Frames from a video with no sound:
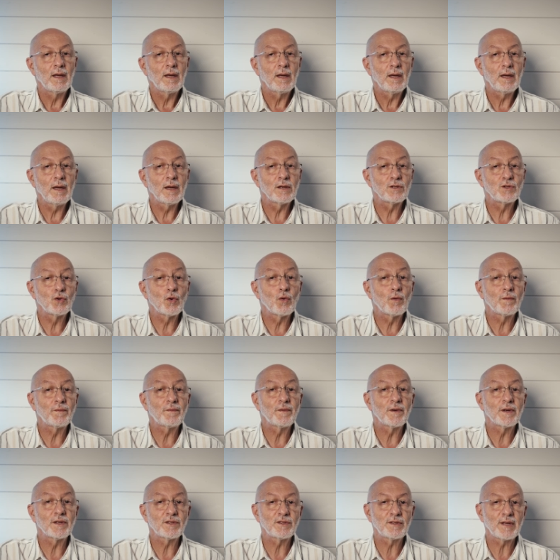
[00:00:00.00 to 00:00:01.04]
Here's your
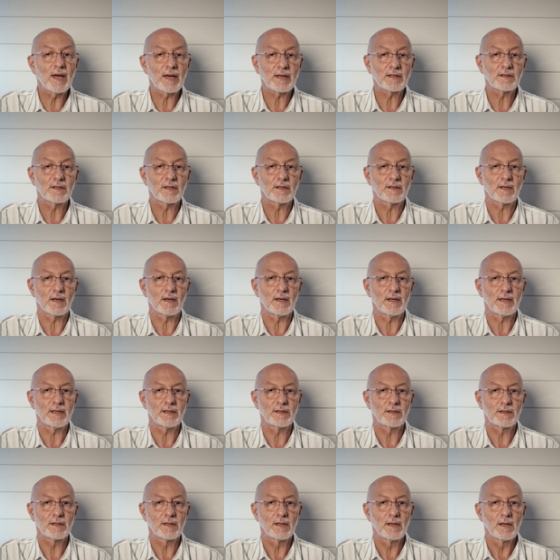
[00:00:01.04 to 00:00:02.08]
first
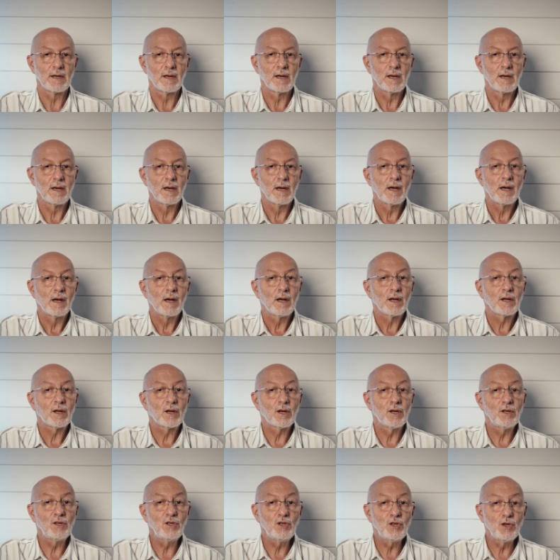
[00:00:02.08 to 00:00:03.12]
exercise.
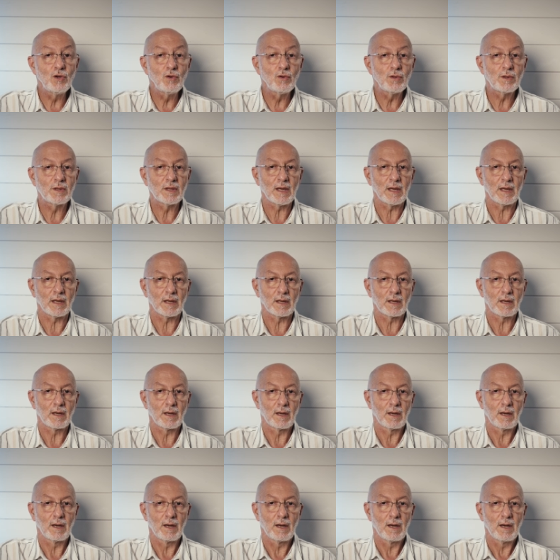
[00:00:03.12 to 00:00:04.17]
Can you think
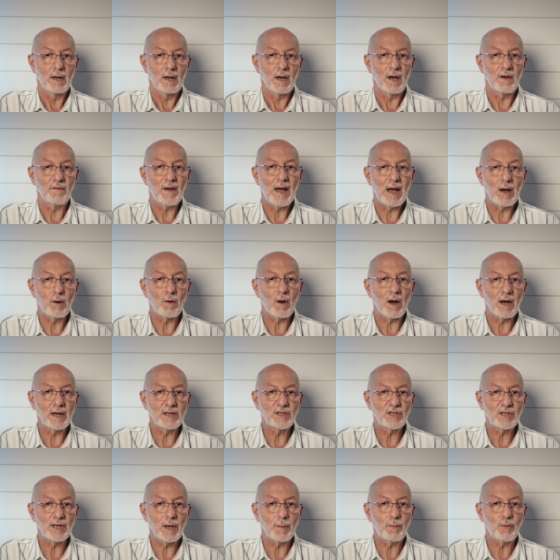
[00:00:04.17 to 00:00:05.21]
of how I
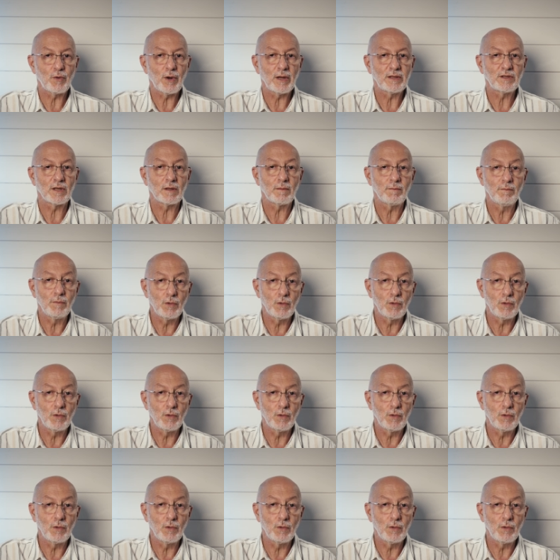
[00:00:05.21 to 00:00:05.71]
separated